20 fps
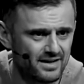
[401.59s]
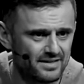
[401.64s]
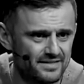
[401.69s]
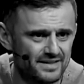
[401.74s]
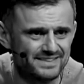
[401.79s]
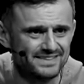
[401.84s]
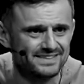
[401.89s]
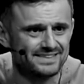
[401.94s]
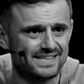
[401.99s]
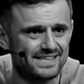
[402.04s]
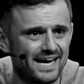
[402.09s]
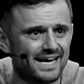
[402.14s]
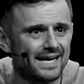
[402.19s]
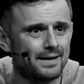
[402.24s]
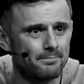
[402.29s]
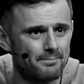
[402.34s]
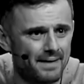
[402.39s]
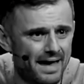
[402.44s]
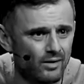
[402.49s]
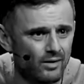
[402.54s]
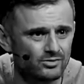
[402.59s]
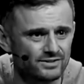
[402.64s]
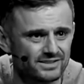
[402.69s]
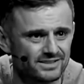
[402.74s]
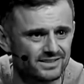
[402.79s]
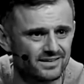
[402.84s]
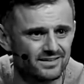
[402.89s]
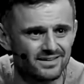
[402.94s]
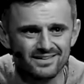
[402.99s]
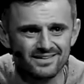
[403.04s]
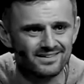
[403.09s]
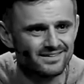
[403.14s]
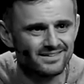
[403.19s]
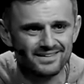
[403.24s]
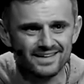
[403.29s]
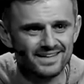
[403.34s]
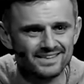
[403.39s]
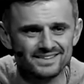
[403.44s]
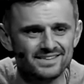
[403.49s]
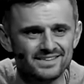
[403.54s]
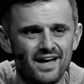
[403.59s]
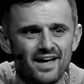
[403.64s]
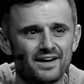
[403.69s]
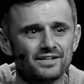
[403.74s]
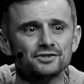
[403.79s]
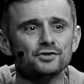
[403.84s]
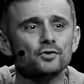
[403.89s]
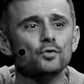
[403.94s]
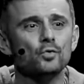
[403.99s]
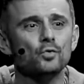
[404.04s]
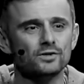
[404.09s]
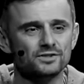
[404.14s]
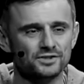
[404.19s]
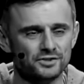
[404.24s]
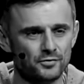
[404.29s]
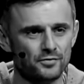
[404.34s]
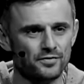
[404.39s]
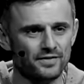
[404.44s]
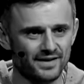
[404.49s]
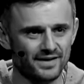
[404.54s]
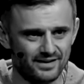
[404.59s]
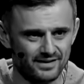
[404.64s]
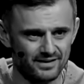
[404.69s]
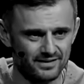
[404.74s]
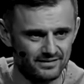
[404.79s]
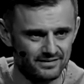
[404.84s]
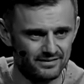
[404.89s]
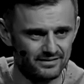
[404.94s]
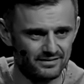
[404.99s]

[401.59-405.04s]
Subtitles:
This second mouse is not as cool as you think.